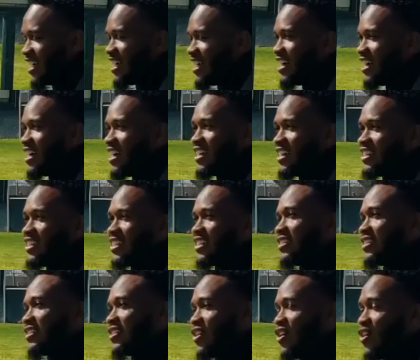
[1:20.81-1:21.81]
uh, the
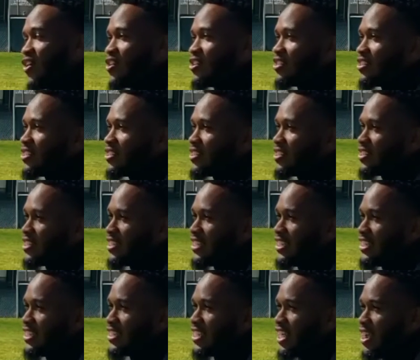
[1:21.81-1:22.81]
cost.
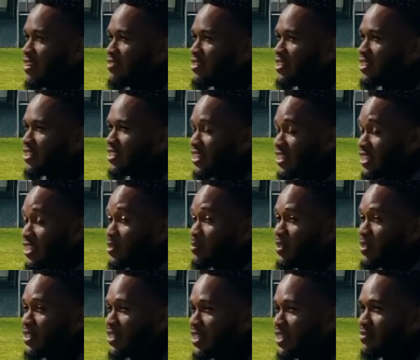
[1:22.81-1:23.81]
It's every, the
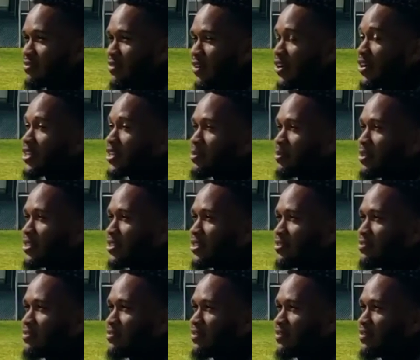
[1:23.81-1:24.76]
expense is very expensive